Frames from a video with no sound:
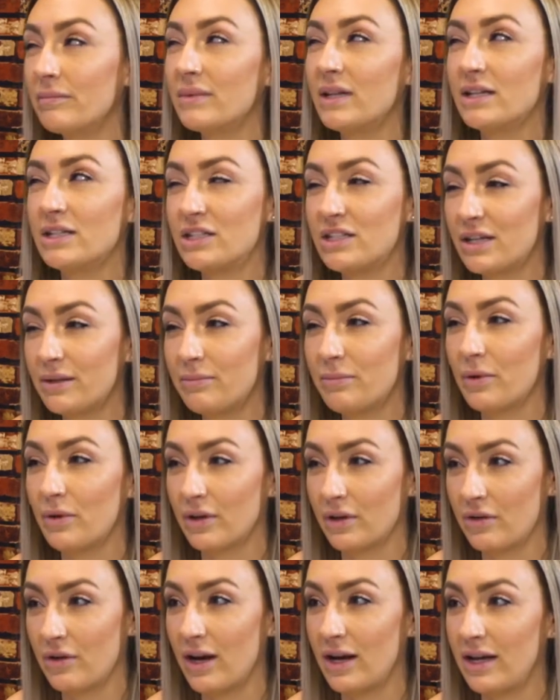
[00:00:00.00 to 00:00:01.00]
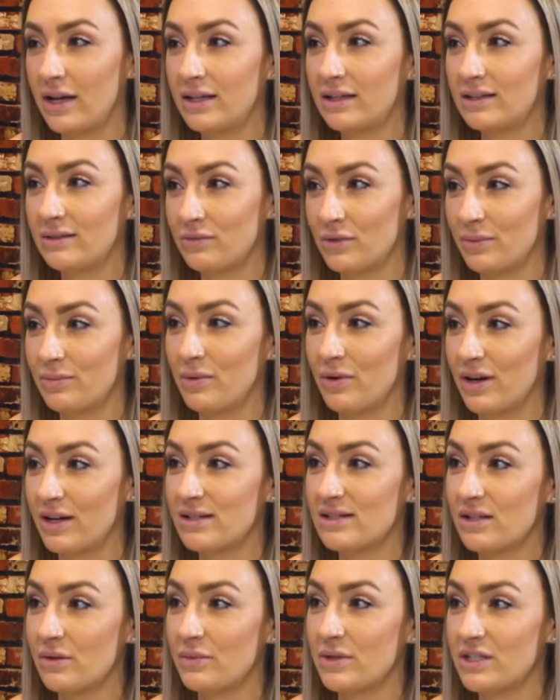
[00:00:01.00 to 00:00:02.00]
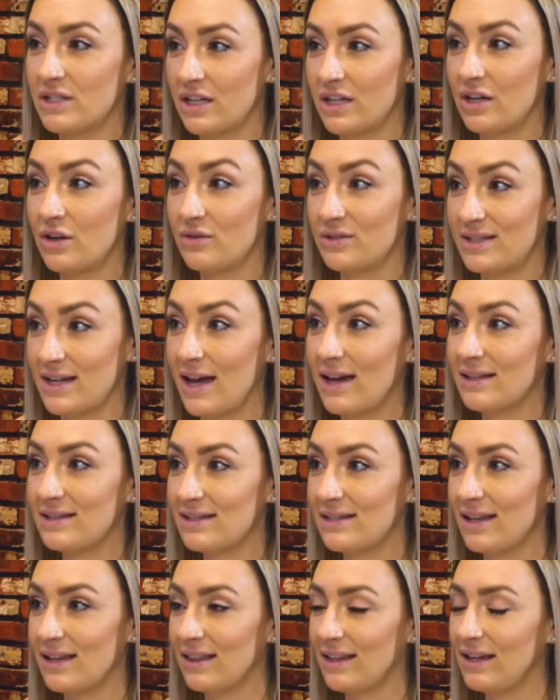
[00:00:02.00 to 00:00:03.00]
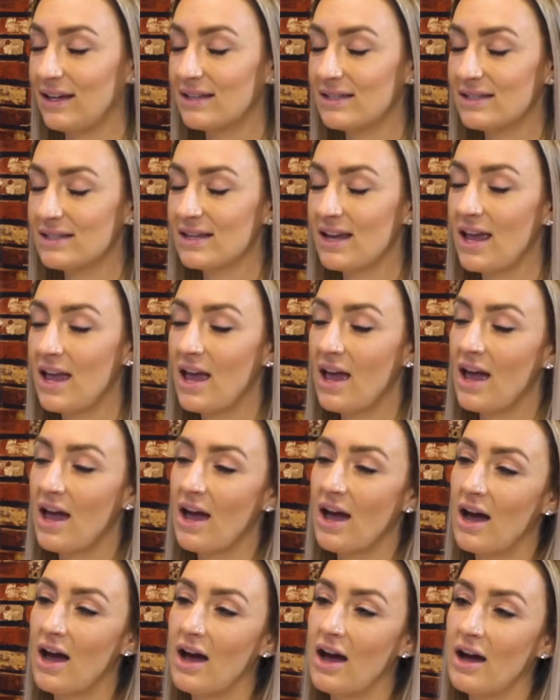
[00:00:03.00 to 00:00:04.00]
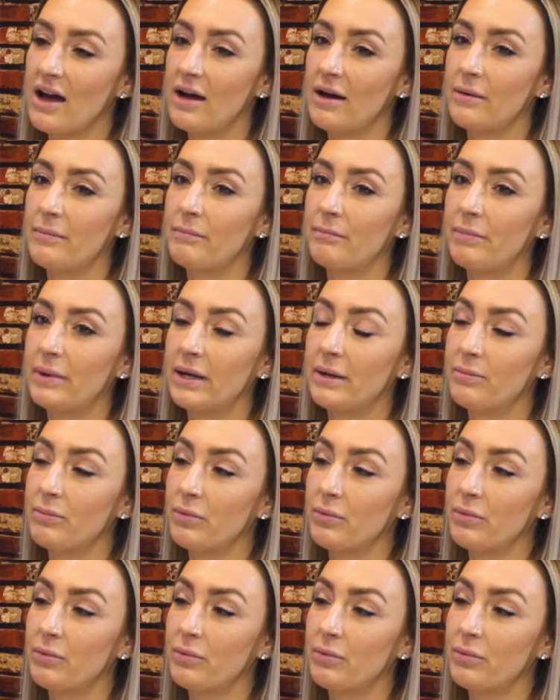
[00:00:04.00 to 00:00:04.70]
they should pull a credit report, so we should know debts at okay. least. Um, but a